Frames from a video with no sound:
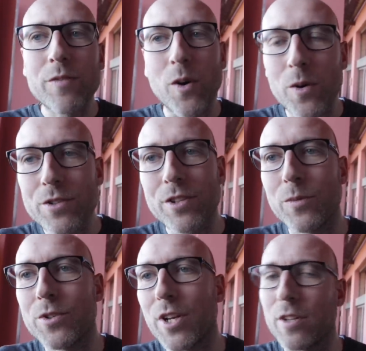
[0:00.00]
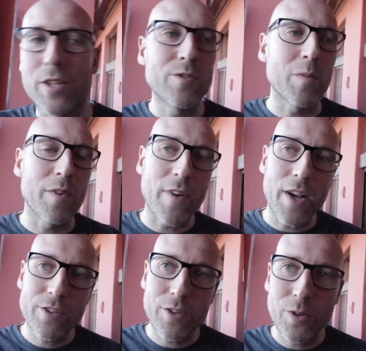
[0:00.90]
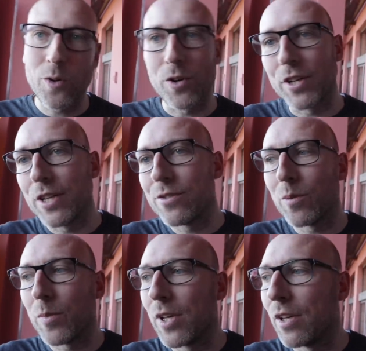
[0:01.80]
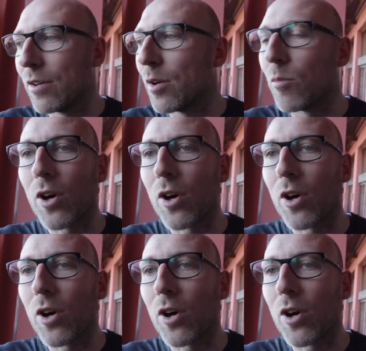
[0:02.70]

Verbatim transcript: focus that we said it needs to be faster or it needs to be uh,